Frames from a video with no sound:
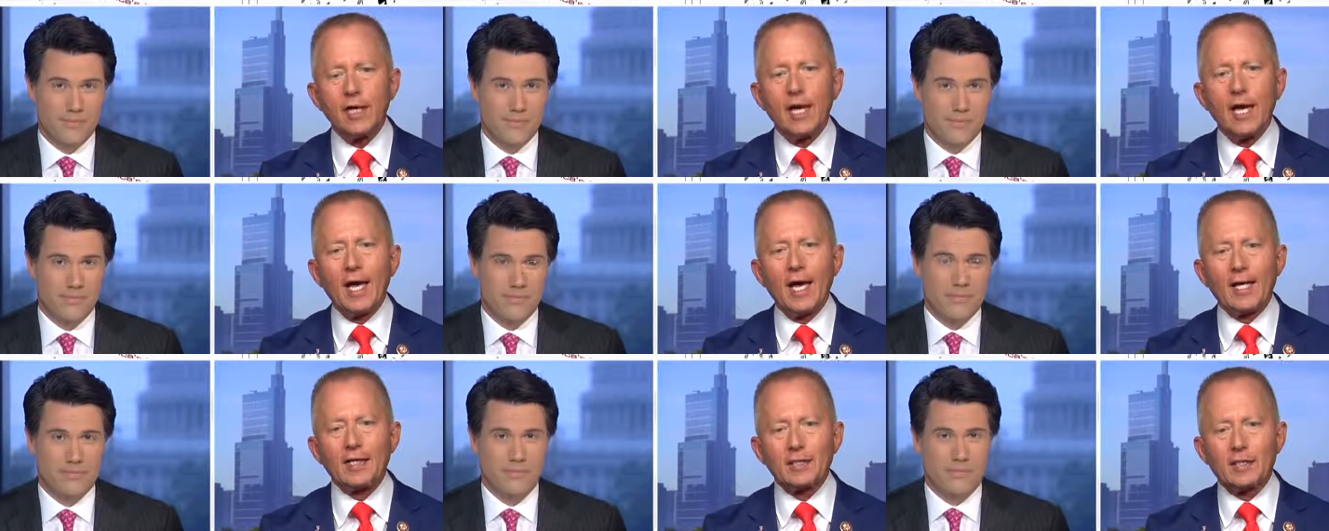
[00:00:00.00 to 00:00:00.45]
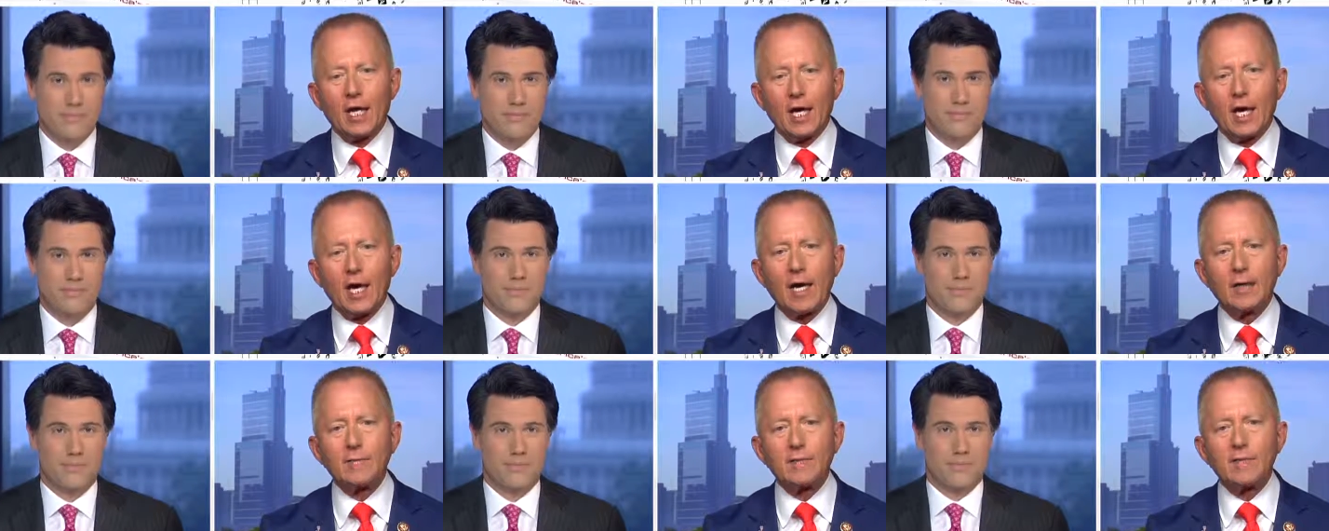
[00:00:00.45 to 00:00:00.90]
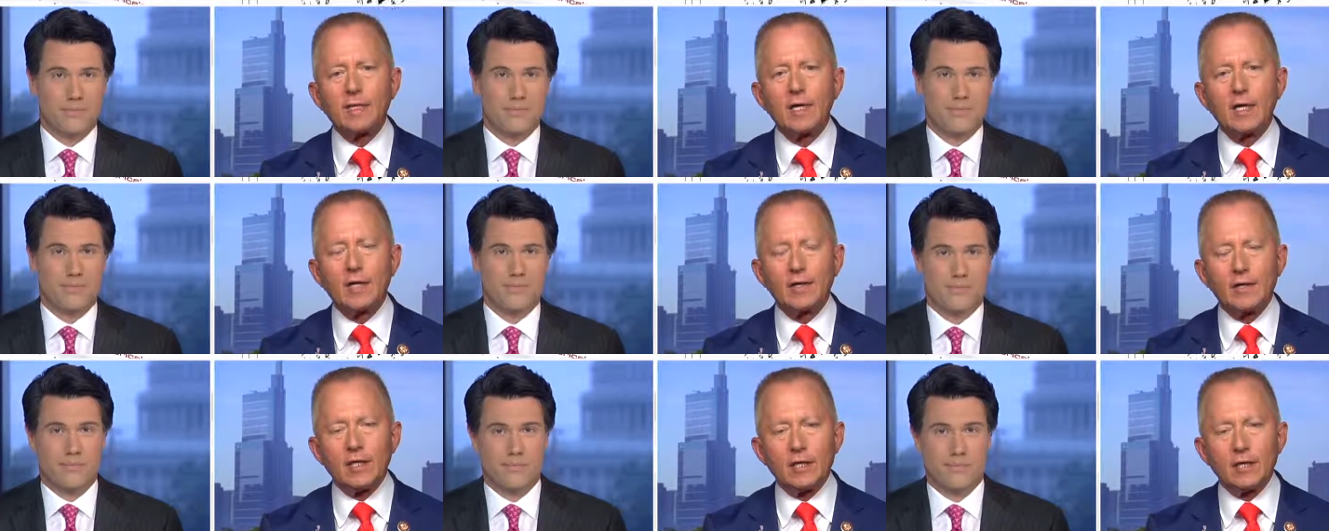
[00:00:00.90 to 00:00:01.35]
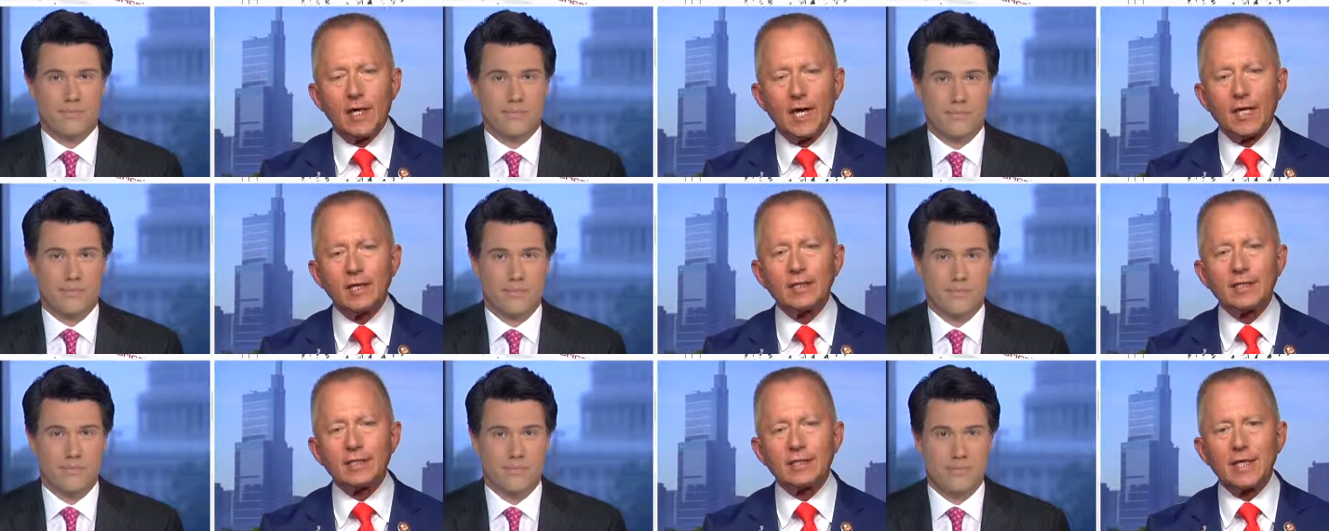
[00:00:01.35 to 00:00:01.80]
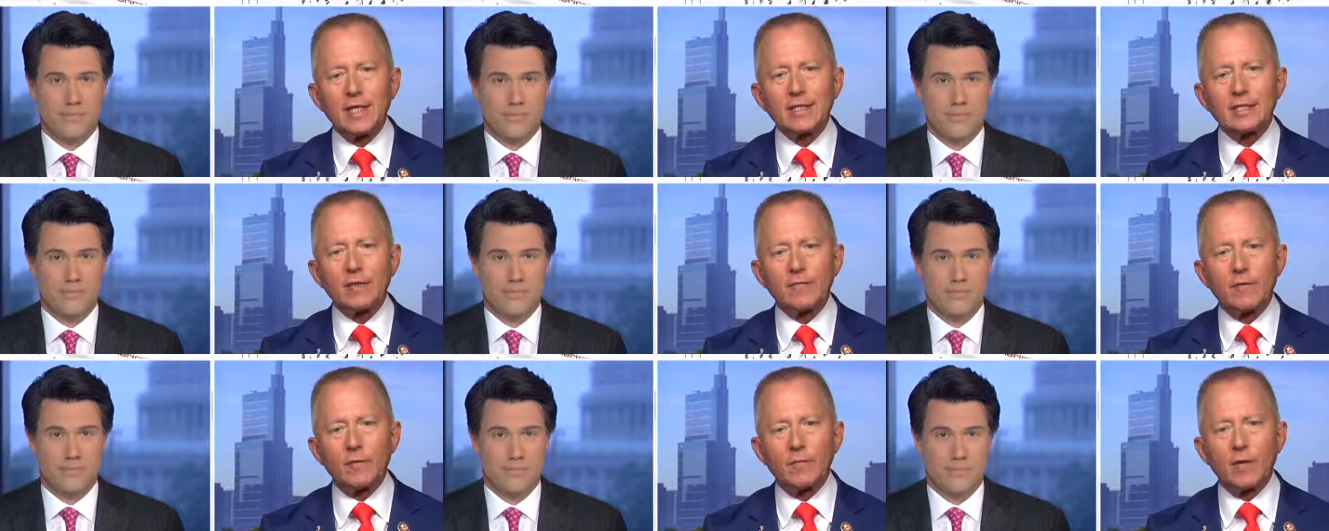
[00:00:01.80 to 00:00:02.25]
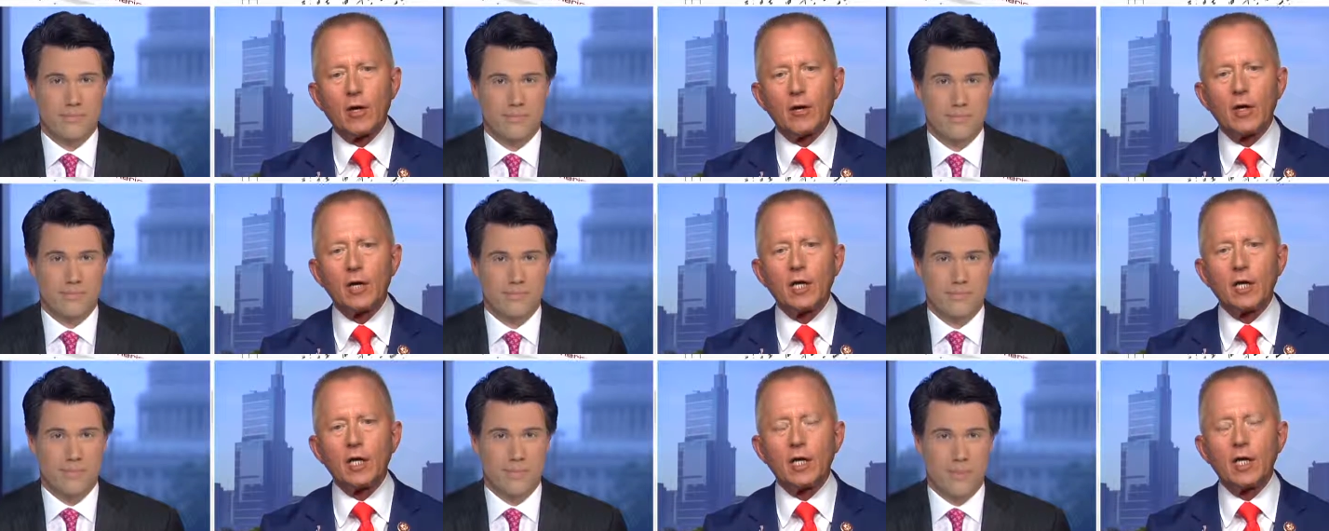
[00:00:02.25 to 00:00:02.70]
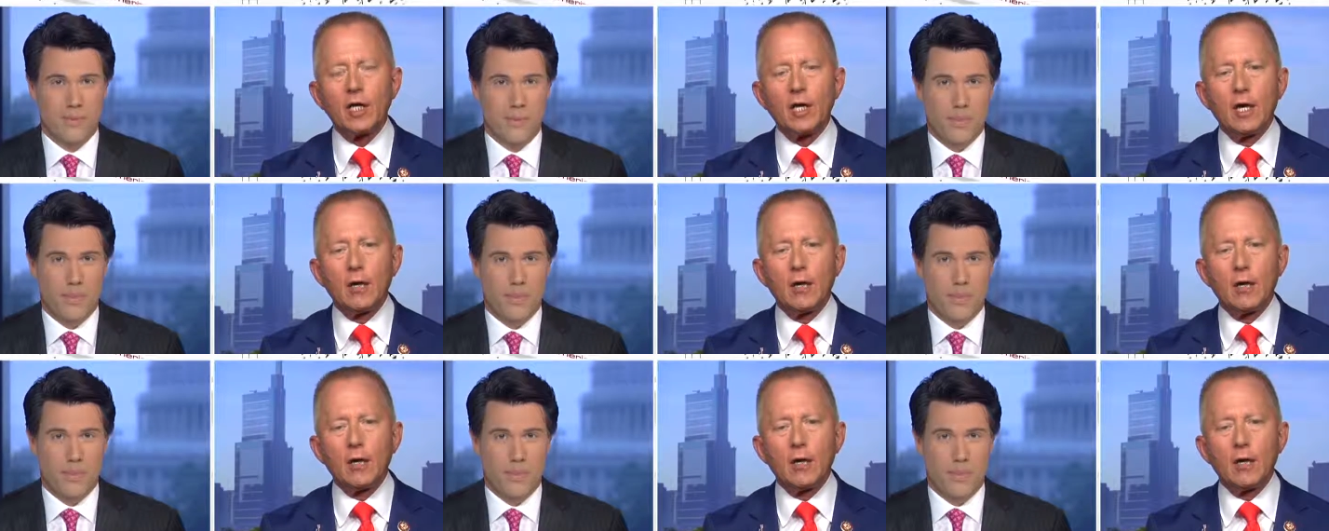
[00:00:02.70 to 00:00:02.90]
Speaker 1: at times the United States of America